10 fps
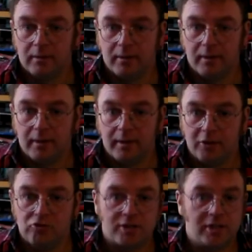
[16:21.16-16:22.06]

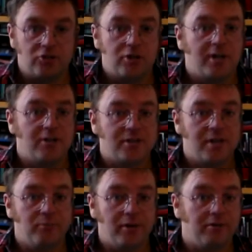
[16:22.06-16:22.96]
interestingly shared its
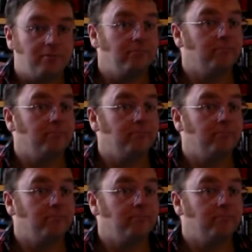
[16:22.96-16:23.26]
name with